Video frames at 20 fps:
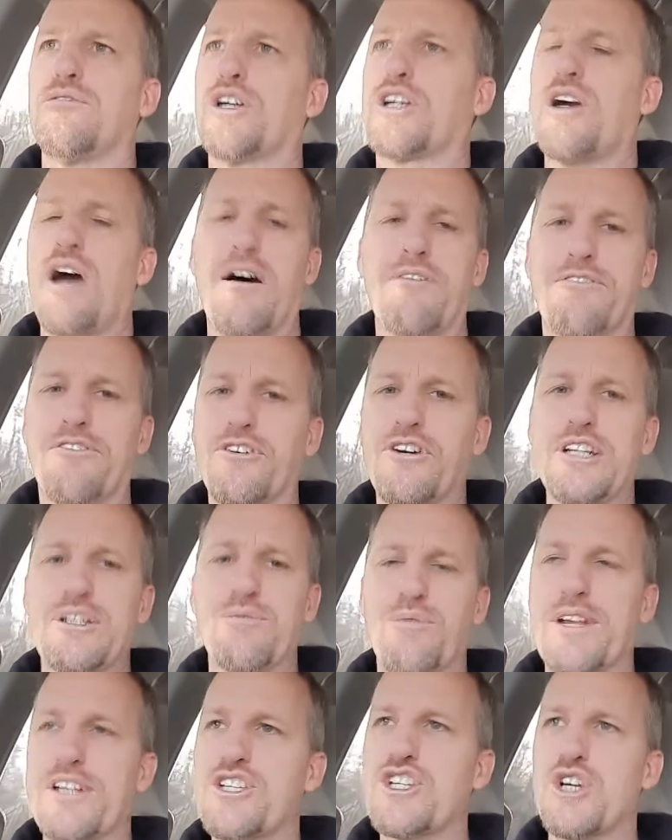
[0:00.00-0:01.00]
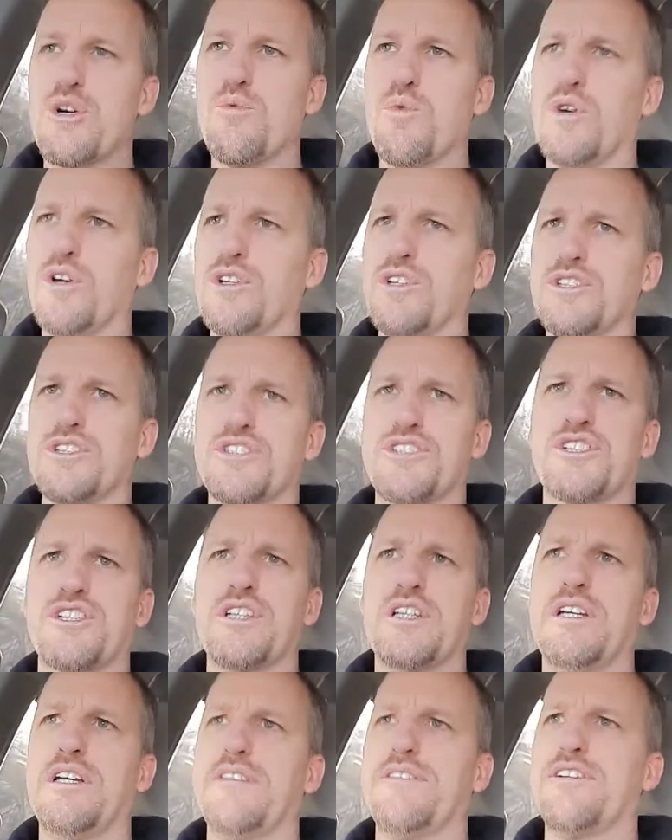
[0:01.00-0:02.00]
recovery
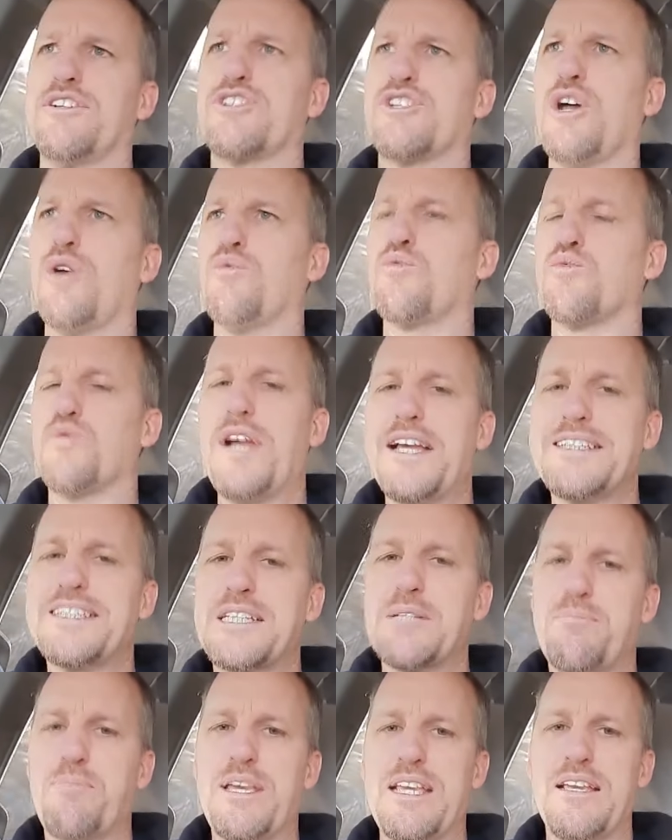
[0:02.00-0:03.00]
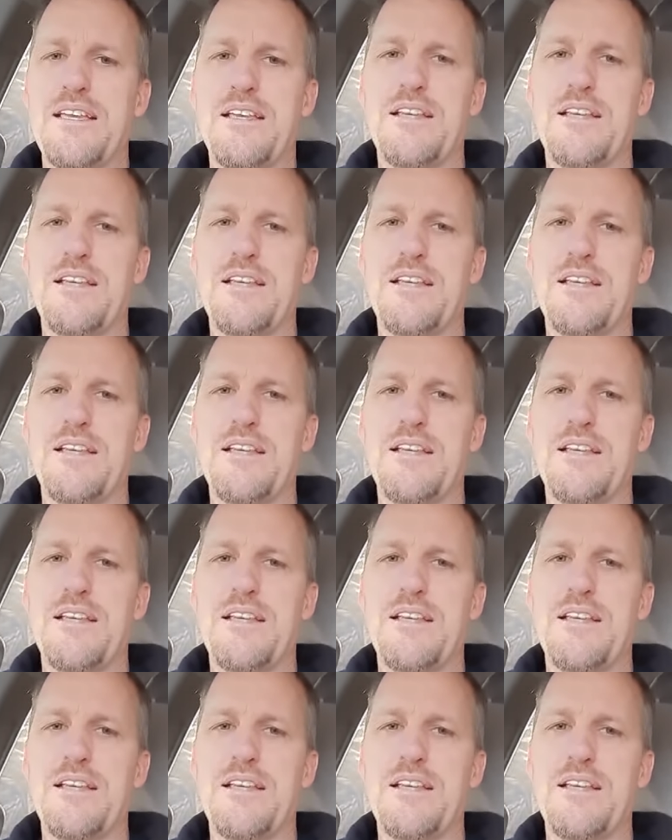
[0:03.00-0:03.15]
rituals, there's no recipe.